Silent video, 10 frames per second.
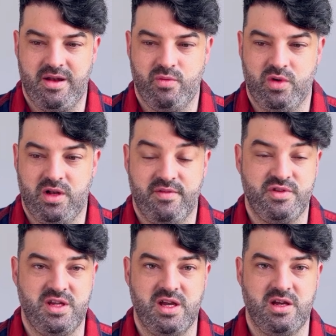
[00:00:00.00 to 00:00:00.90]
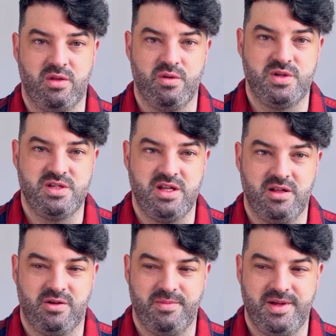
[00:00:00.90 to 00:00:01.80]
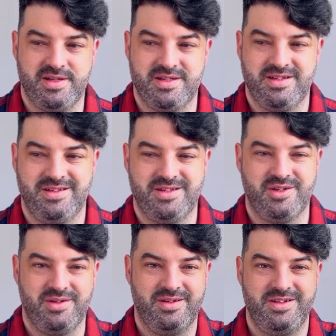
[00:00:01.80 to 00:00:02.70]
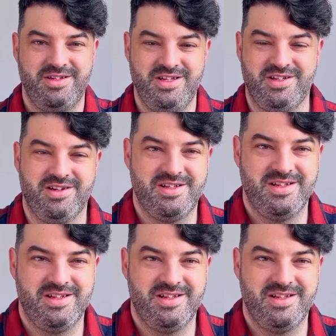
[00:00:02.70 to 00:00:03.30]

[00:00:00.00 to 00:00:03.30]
would love to hear your thoughts in the comments. So cheers, guys.